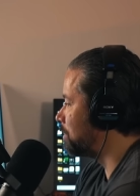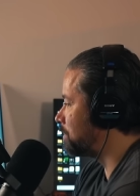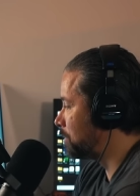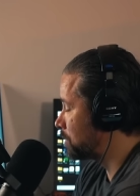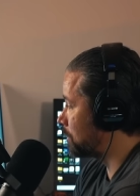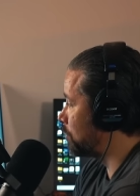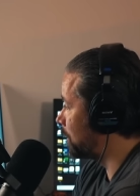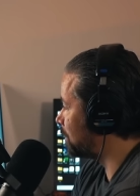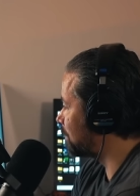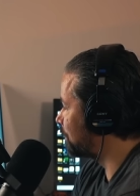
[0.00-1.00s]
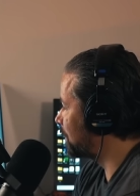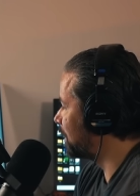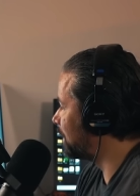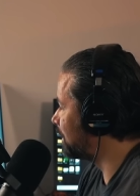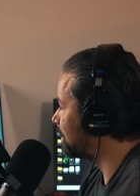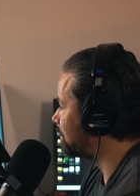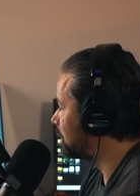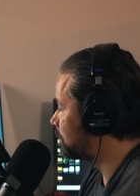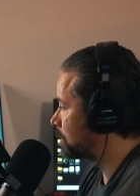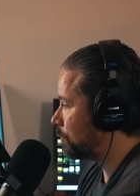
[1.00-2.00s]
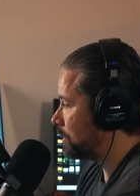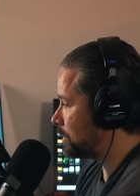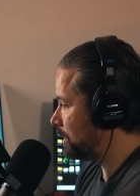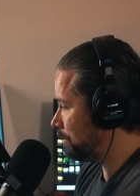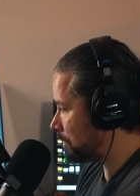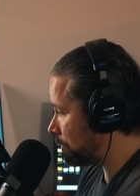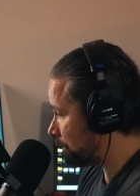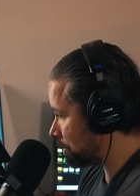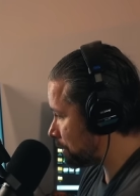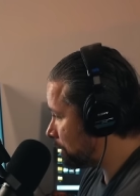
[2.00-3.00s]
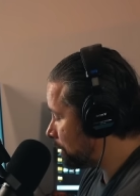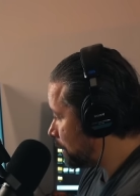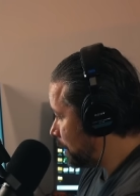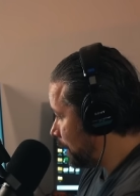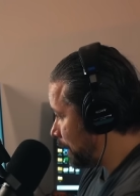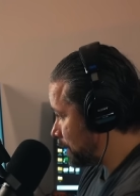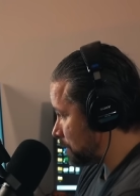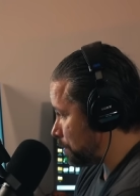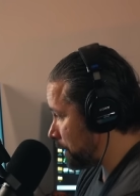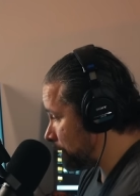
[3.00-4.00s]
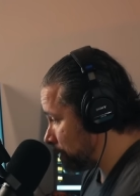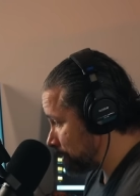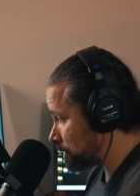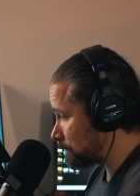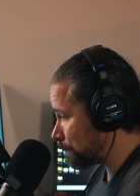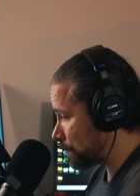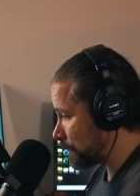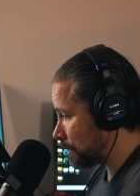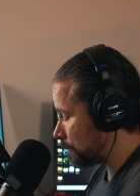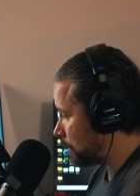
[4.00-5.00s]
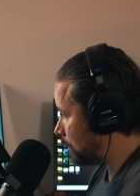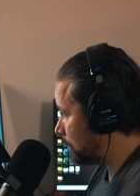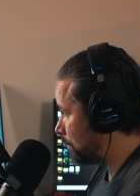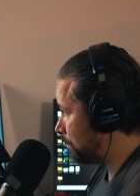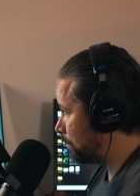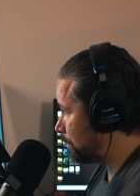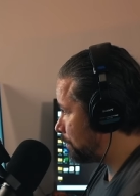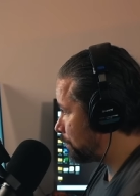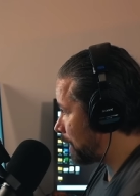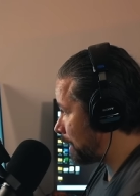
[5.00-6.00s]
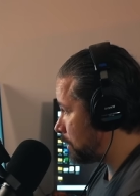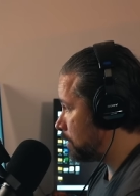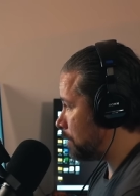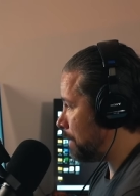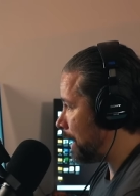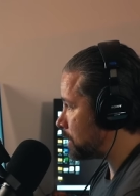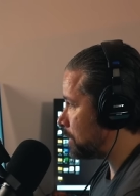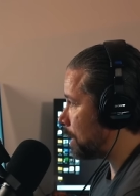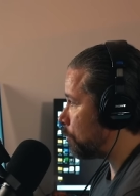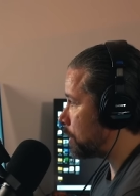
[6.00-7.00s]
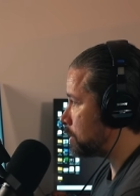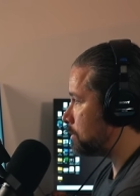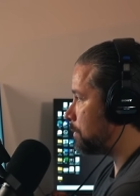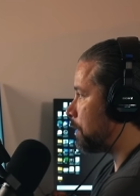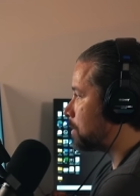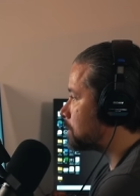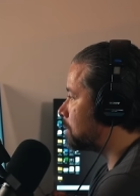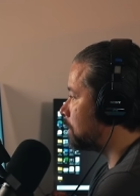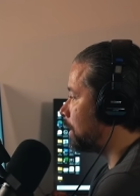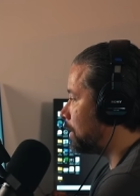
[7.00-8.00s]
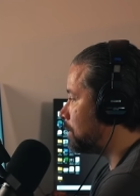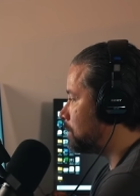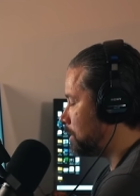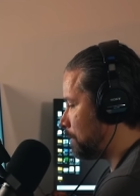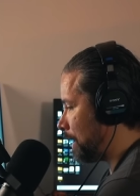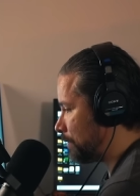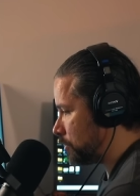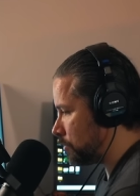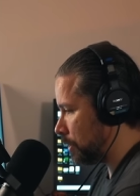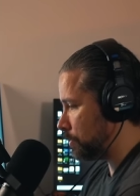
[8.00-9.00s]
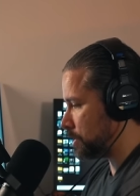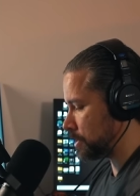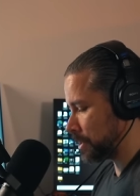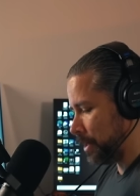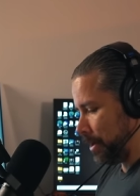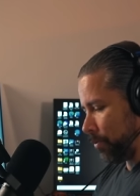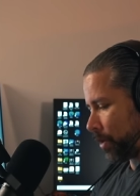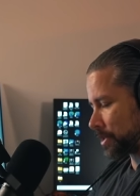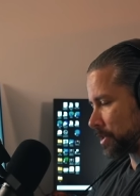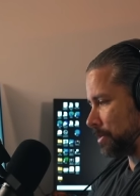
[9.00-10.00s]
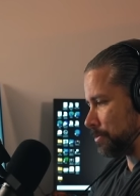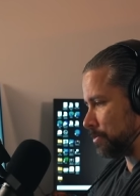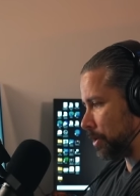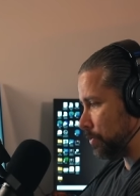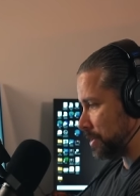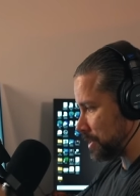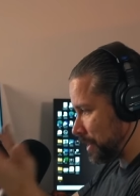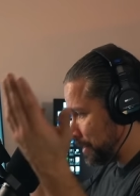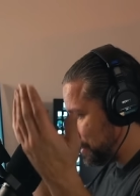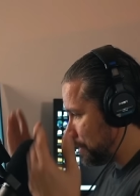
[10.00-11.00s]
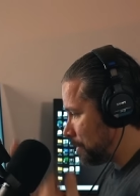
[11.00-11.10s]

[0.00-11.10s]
She was an quitter and uh, she just wanted to keep going. And as a parent, I couldn't imagine not wanting to foster that energy and have it grow and just watch them grow and ascend.